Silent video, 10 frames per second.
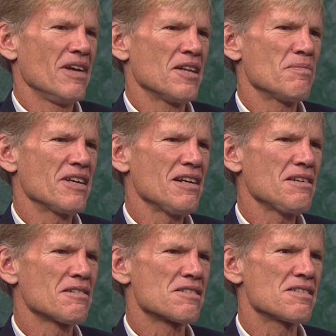At the
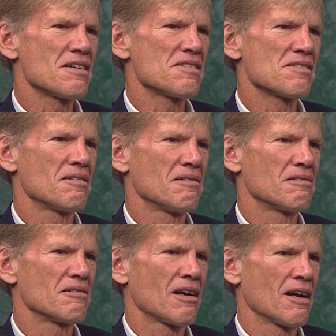beginning of the
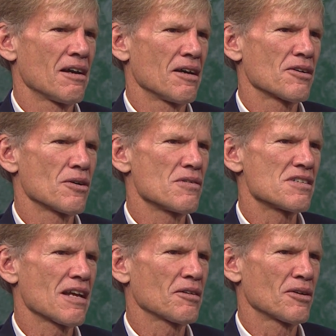season,
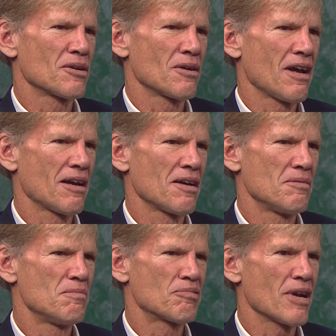Coach Segler had
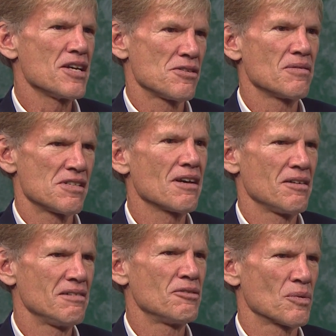praised you and
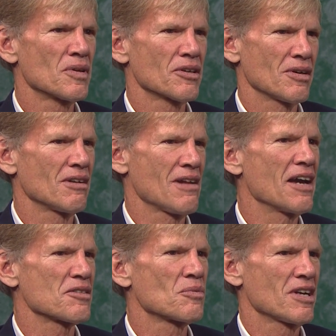said you're really going to
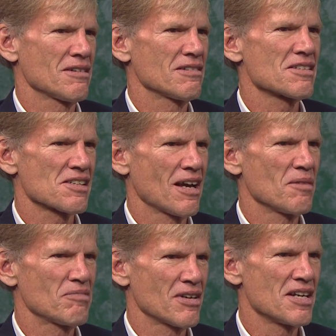like the way that this guy
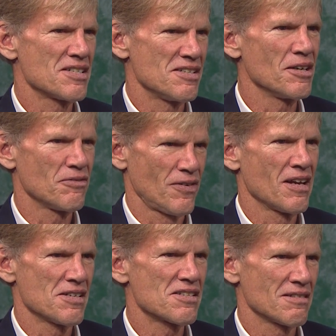plays
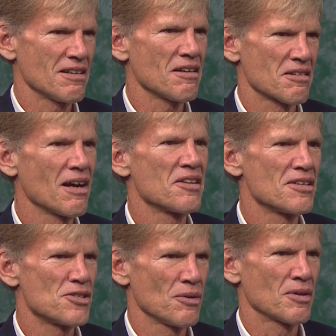defense, and he thought
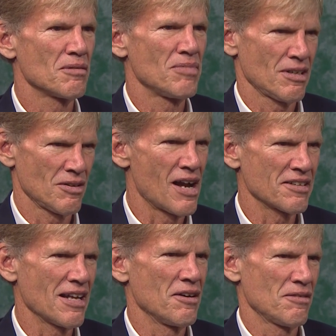that you could be a
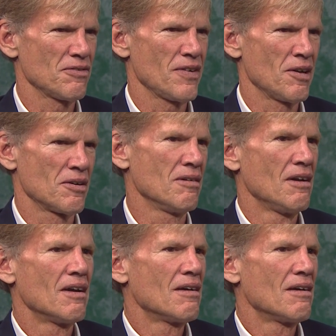lockdown defender.